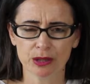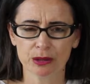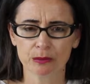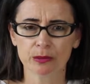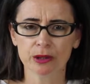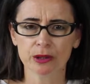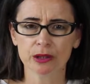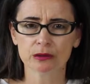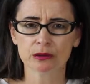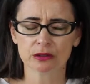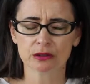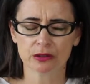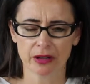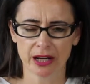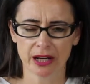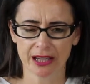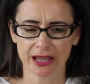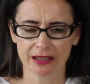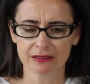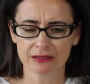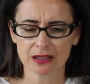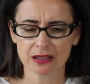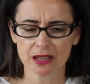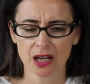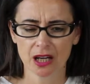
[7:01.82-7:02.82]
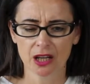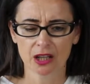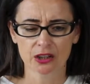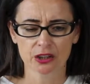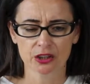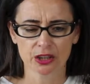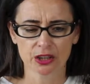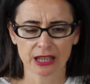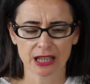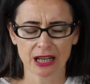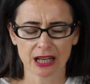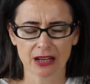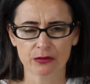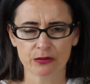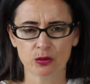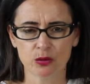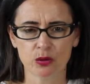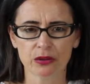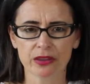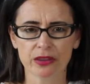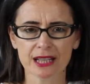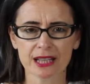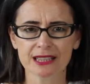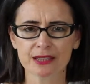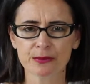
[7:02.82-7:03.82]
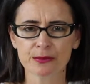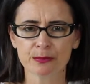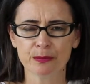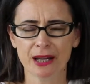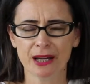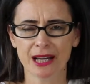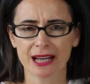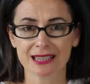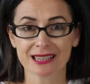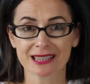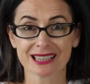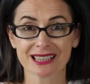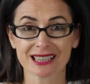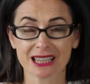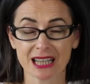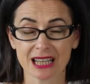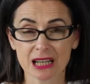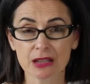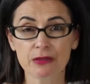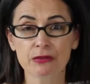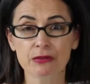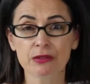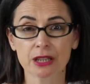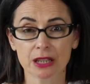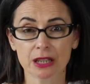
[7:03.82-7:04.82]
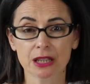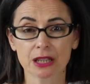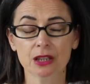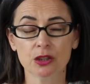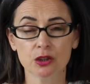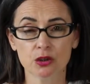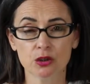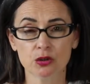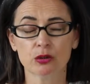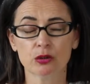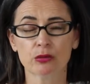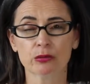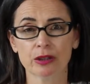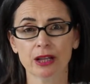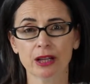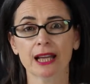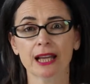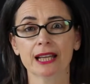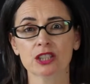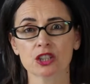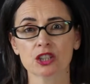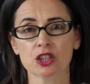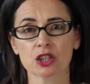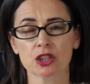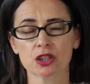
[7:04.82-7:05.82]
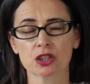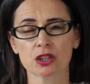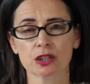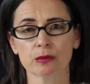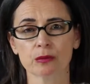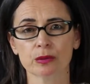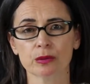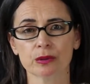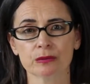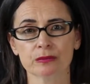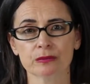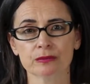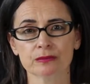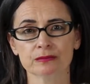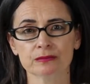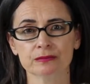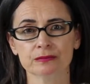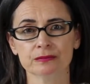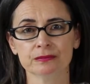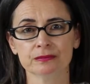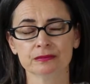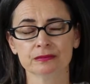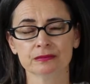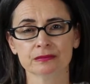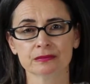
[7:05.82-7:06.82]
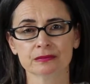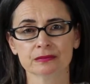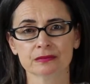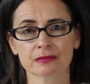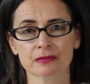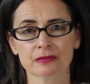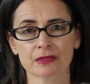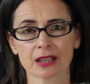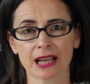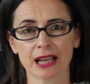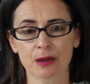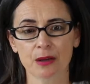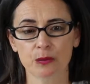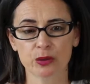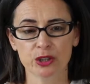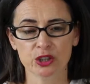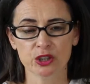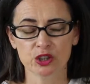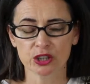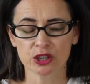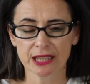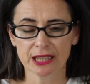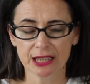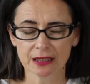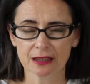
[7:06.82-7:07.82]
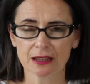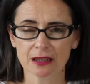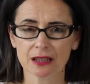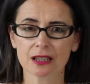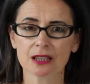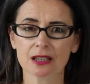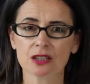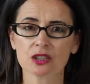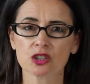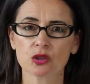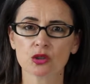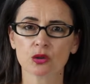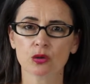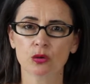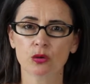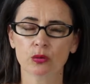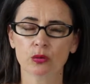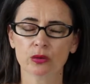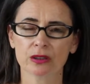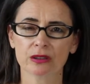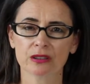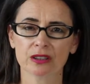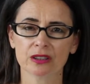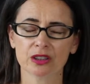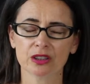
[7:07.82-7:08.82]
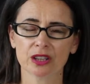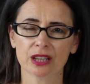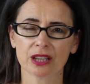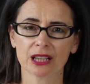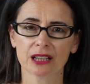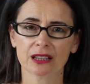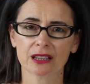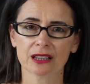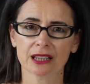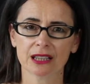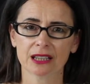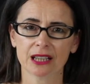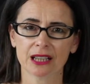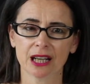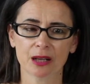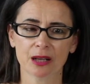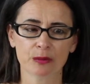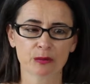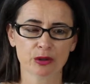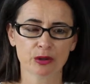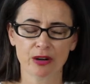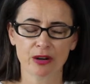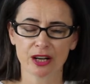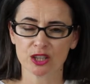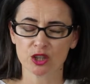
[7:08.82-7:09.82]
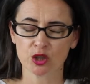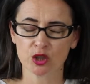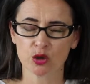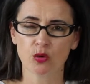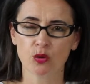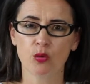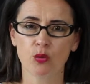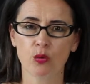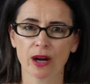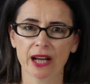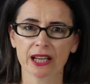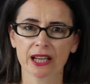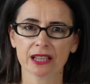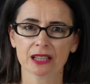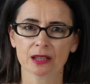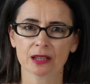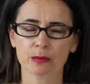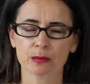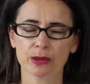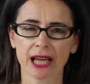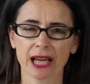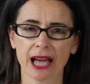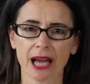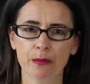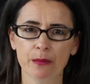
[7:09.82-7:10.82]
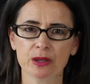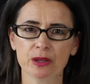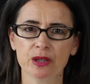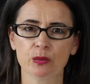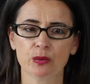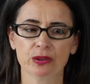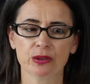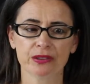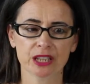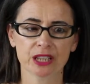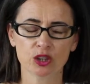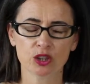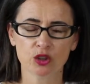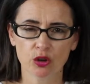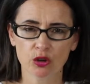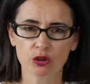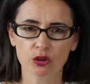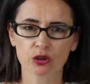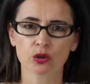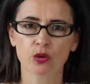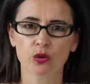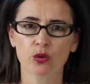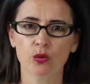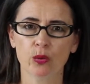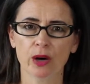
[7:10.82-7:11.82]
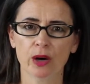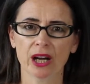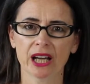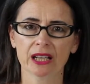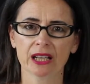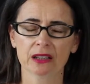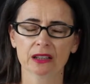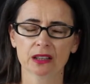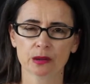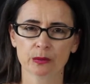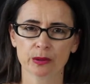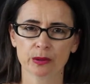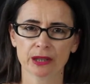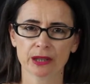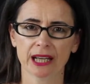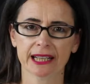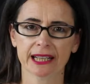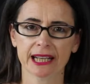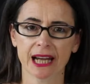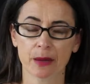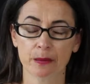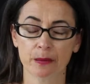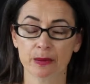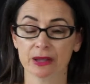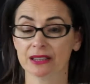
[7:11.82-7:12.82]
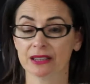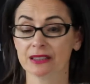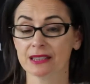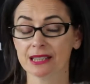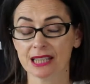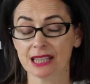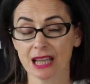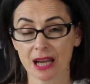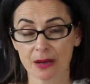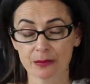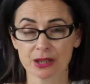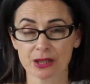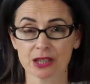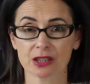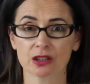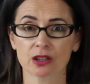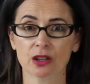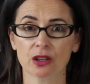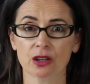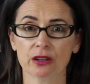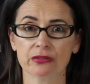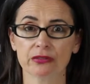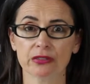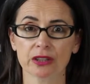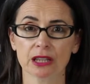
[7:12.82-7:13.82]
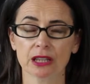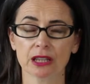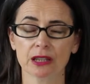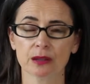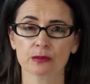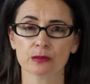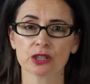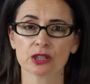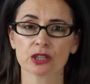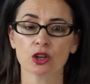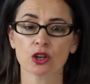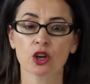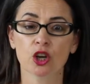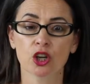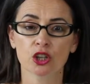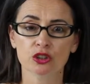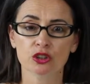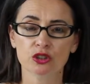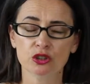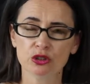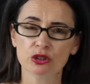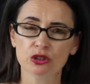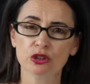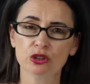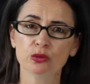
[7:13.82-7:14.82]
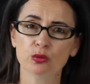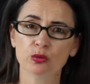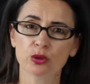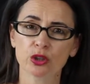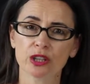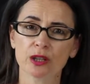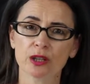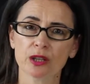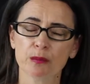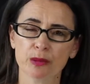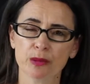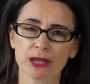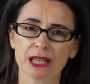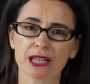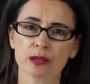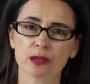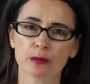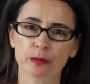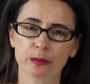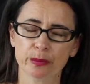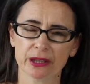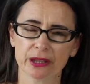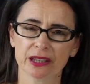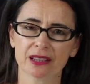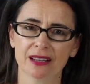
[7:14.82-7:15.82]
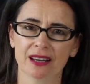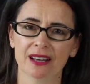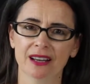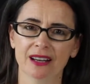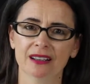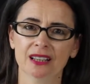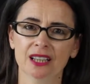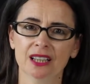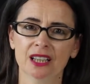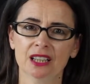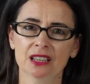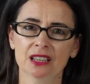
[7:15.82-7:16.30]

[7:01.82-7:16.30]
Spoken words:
to be in middle ground. You're going to have all these masks, even in your relationship. And when you get things come around your way, you're going to be happy, and when they're not your way, you're going to be unhappy, and the same's going to go for him. So do you want to be the pillar?